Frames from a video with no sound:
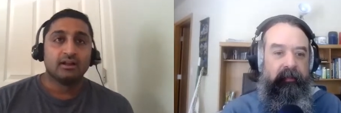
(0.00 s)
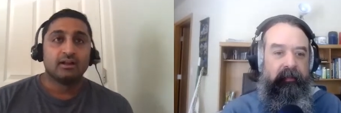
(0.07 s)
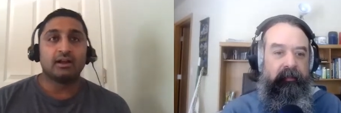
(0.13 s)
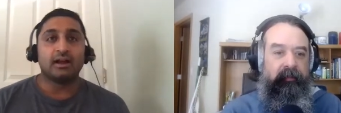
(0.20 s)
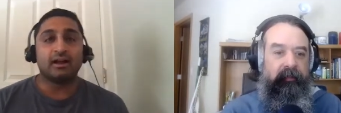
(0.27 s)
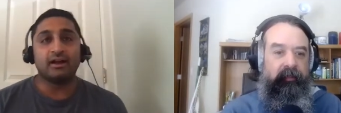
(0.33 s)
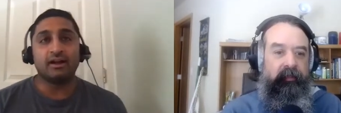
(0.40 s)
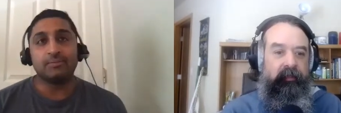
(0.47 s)

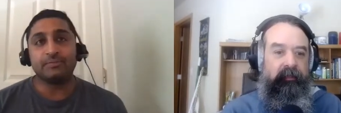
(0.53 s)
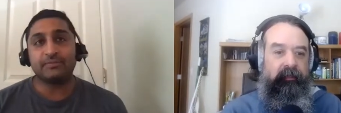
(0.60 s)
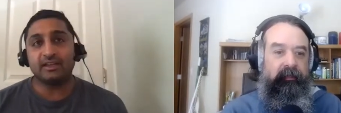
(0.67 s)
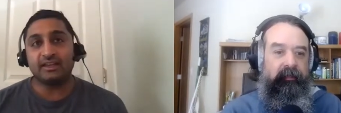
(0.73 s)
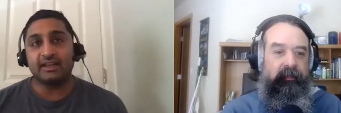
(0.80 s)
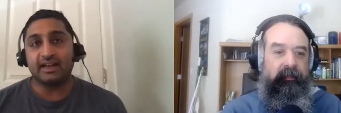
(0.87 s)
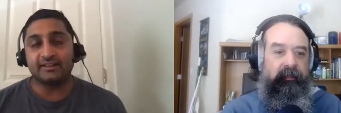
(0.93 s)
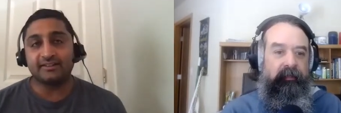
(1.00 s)

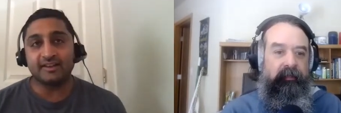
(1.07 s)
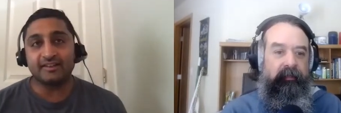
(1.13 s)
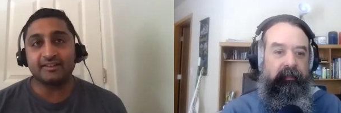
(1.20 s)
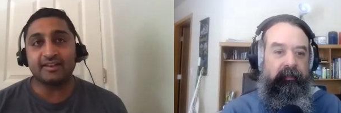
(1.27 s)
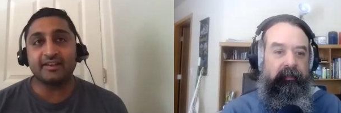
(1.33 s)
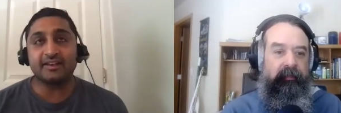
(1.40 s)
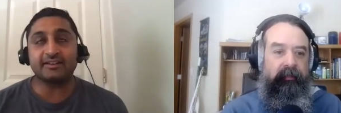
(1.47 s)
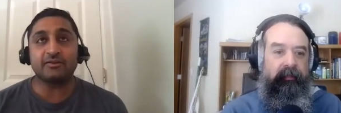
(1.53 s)
Speaker 1: Yeah,
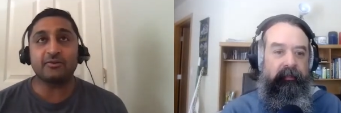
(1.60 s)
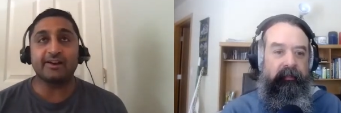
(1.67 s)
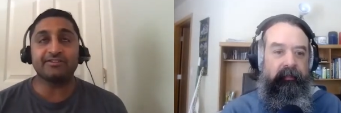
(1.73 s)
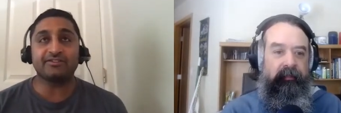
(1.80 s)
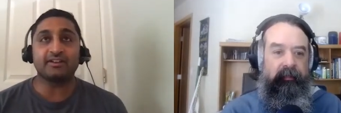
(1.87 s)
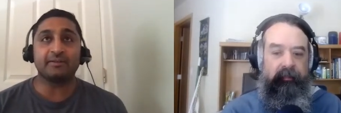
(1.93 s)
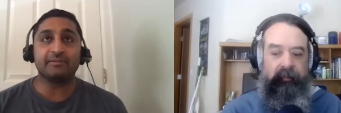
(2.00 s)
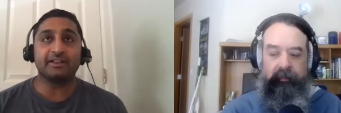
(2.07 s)
it's a good
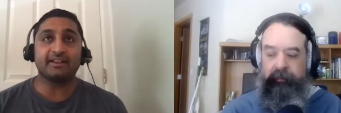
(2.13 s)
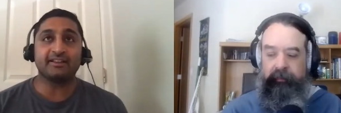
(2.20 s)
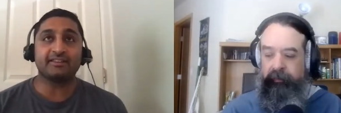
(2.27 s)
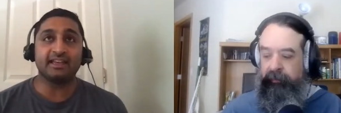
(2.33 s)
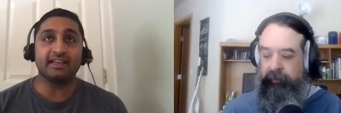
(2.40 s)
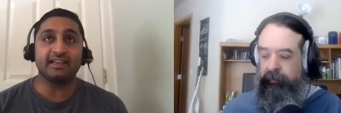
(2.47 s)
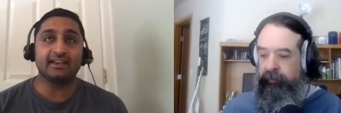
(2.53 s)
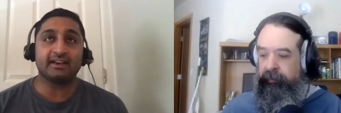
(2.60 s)
question. I mean, I
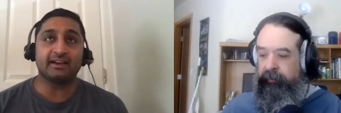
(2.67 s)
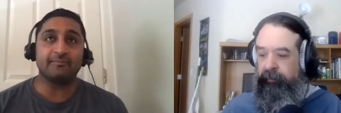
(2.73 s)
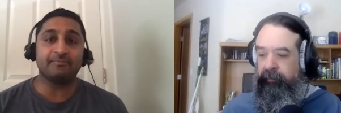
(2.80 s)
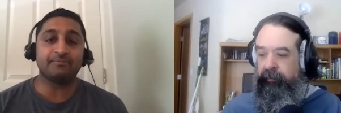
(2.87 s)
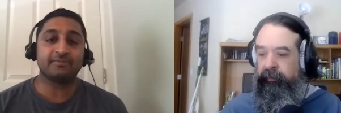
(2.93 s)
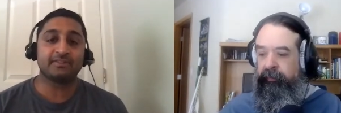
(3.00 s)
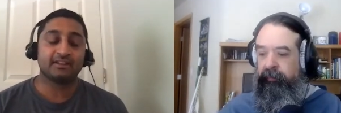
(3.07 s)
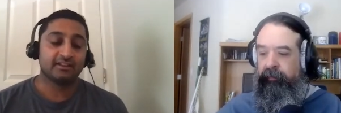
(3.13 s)
think
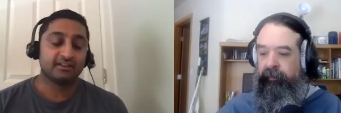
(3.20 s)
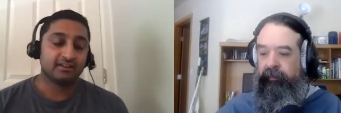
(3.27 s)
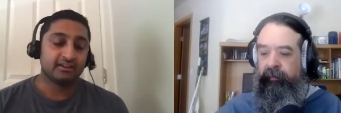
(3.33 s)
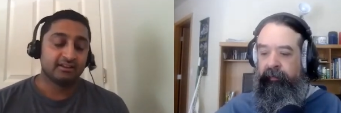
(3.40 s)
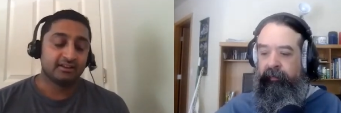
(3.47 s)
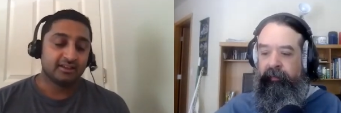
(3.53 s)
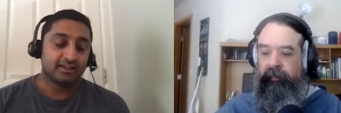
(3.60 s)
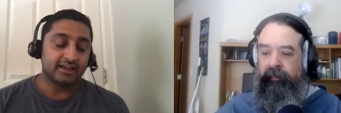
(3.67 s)

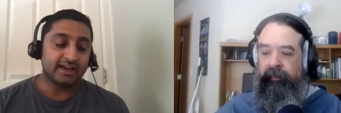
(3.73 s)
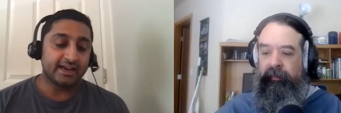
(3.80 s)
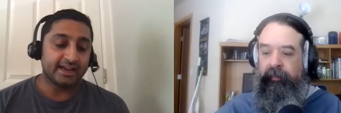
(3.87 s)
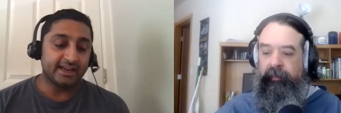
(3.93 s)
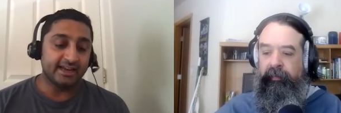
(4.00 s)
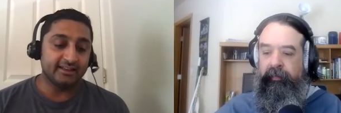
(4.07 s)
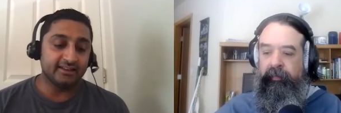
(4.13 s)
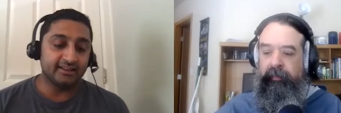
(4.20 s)

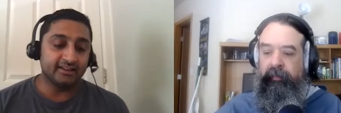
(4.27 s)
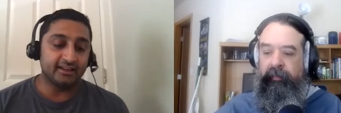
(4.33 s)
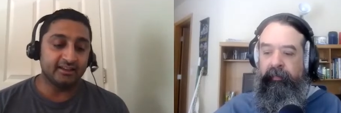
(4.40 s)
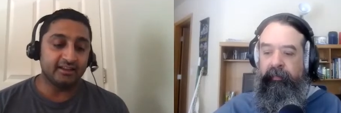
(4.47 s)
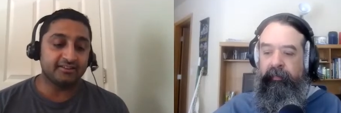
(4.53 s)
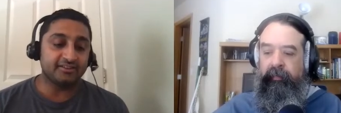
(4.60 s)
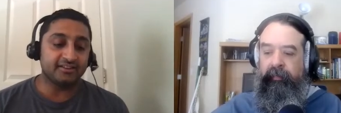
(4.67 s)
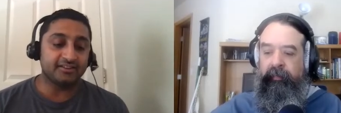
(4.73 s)

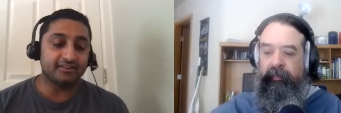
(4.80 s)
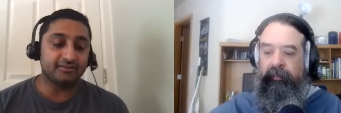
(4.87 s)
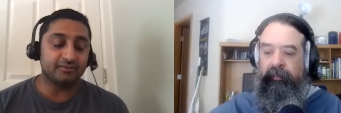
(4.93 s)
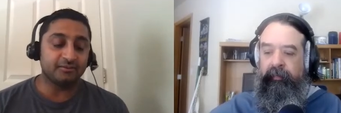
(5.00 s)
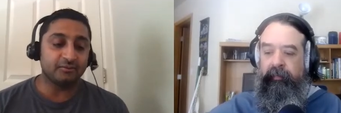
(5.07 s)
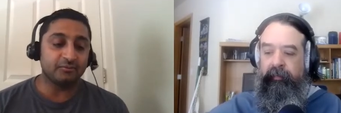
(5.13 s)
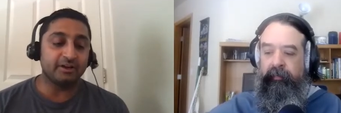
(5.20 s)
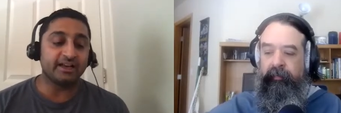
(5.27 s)

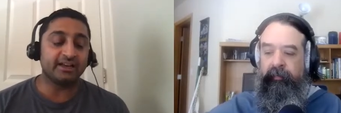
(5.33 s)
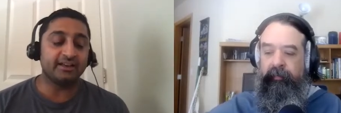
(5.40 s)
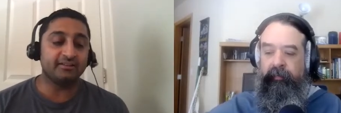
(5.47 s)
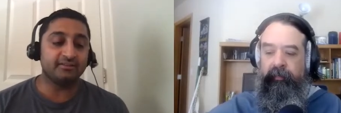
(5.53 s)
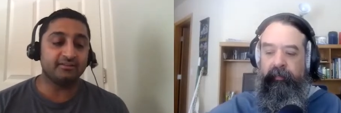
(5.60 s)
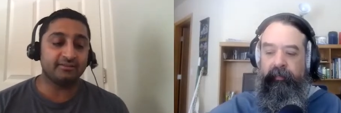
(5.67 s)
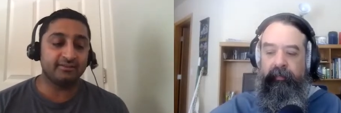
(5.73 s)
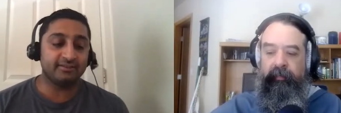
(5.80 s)
when I
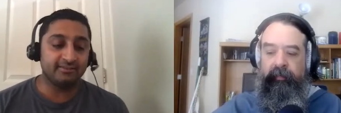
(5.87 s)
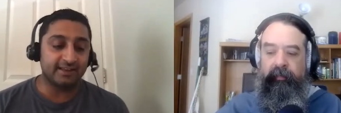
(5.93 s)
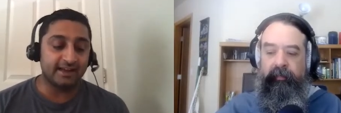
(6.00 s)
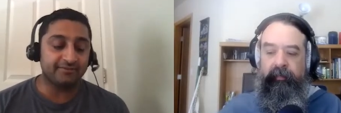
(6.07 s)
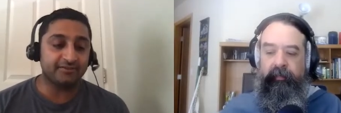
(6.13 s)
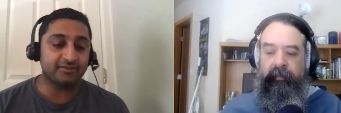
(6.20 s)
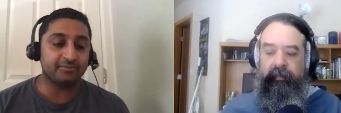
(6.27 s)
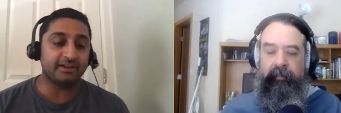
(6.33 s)

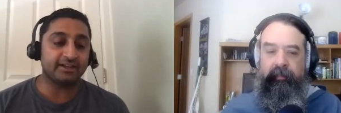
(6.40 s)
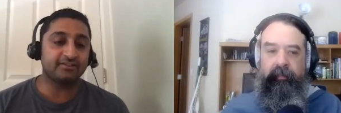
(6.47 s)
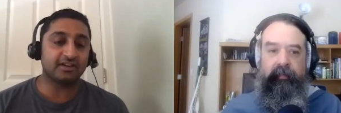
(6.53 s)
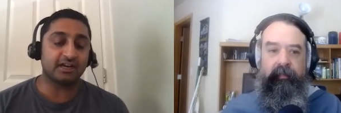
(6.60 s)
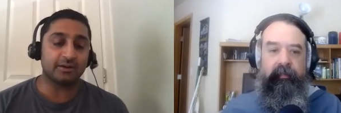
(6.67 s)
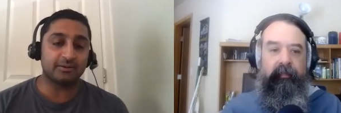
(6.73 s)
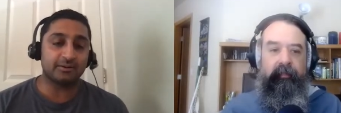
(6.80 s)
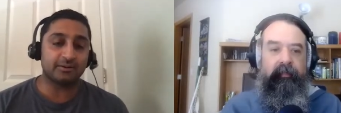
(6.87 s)
left my
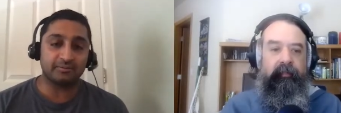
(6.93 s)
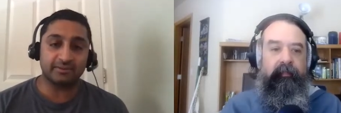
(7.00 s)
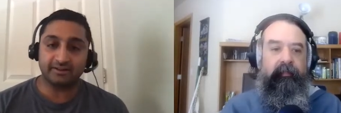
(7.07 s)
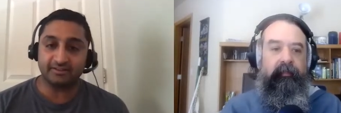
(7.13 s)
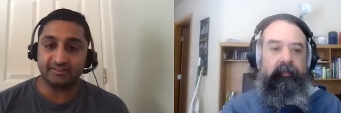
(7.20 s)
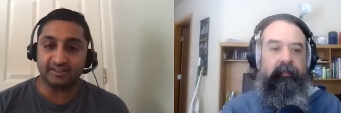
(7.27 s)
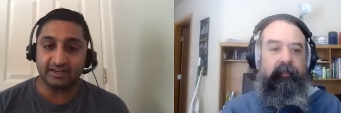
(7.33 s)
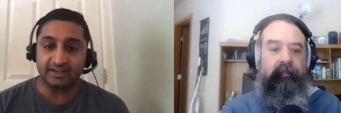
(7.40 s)
job at
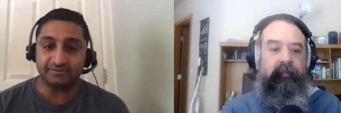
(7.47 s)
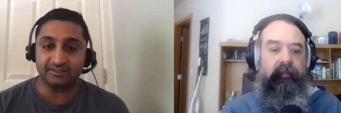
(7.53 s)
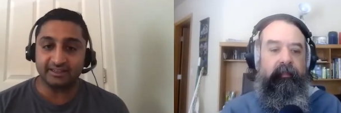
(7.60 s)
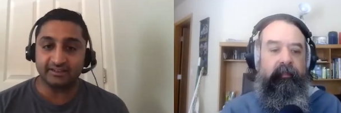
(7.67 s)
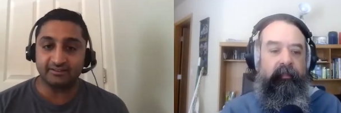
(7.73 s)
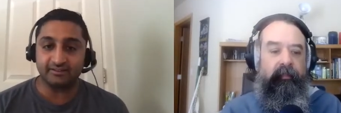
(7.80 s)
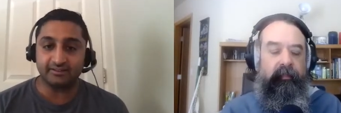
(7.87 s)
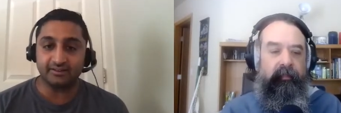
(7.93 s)
Microsoft and
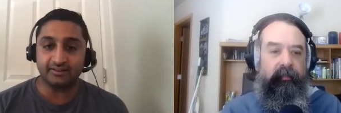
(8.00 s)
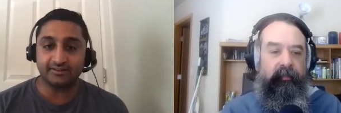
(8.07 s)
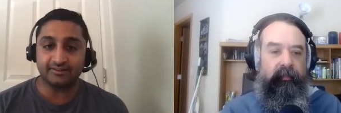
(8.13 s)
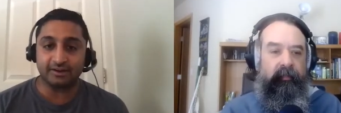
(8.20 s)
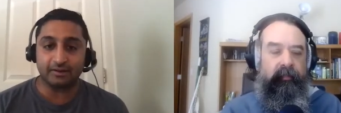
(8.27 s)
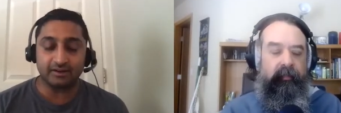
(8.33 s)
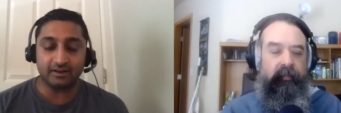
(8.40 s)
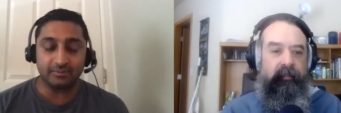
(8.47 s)
entered a
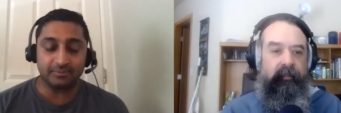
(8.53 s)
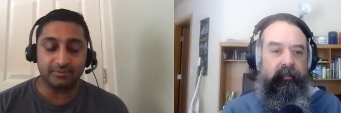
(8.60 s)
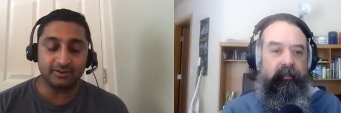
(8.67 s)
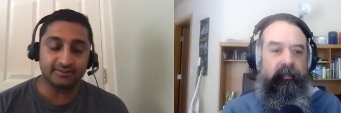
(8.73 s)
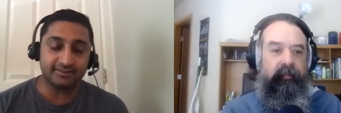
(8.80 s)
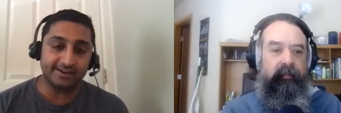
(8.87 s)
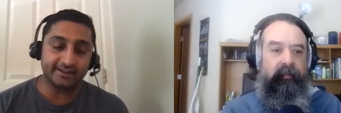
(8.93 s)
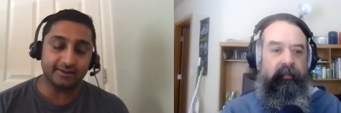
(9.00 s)
startup, a
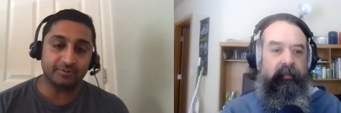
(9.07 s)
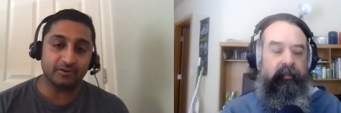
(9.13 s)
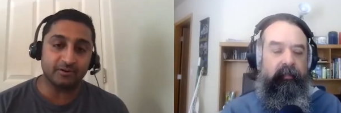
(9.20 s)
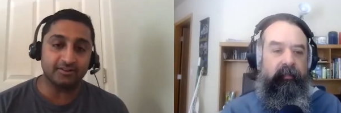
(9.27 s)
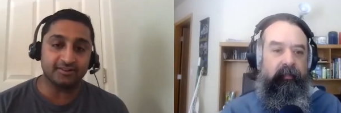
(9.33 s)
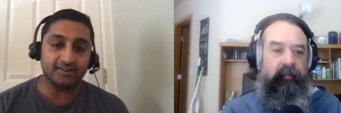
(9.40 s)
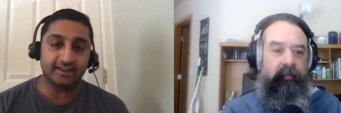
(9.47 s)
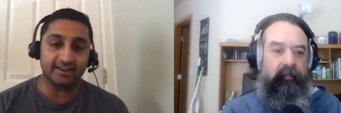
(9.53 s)

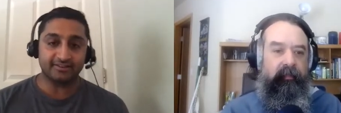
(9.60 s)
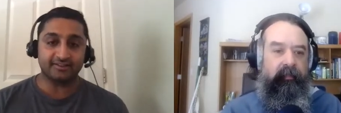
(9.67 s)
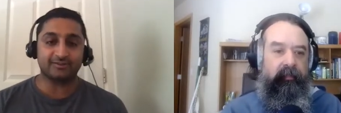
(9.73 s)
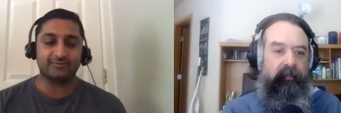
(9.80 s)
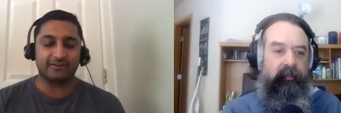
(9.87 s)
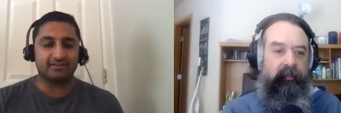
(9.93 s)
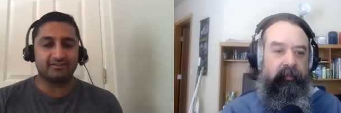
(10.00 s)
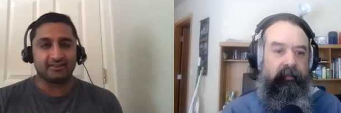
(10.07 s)
TINYpulse, I just
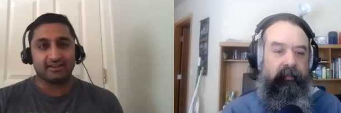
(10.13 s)
felt